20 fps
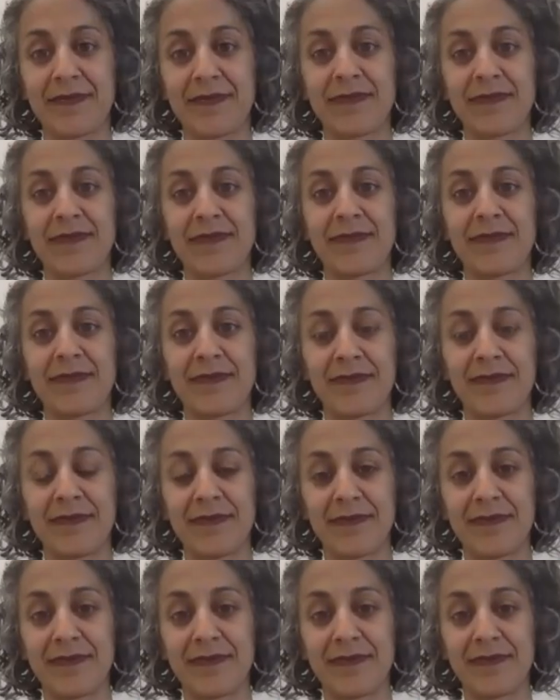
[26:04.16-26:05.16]
not part of the
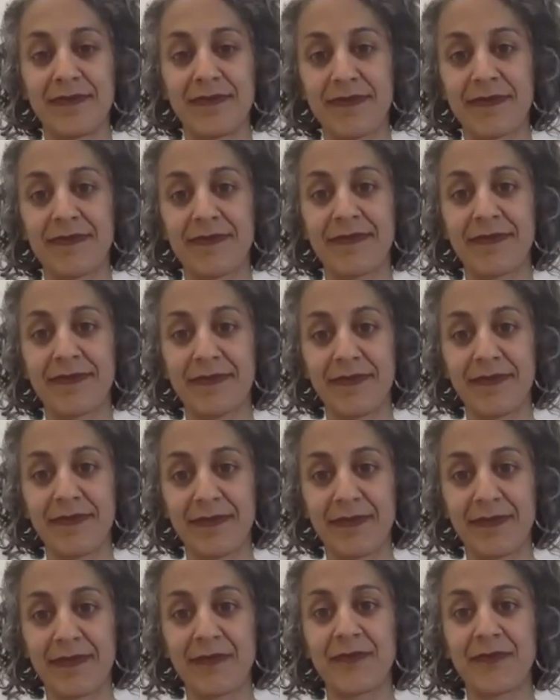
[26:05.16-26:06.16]
conversation.
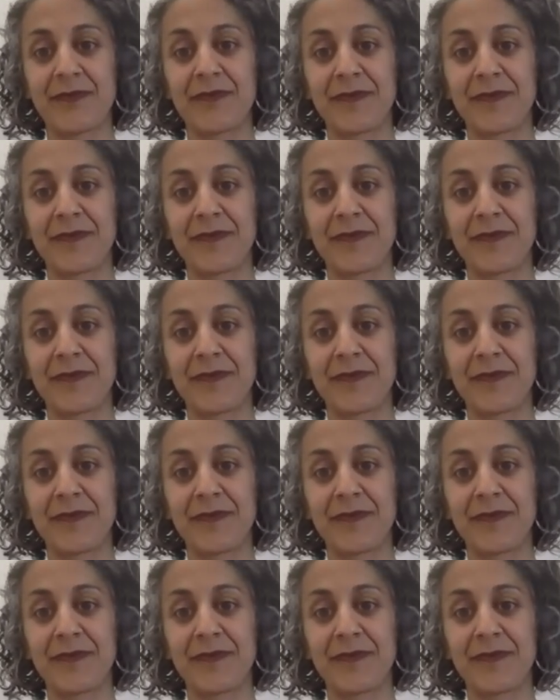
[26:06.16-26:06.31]
They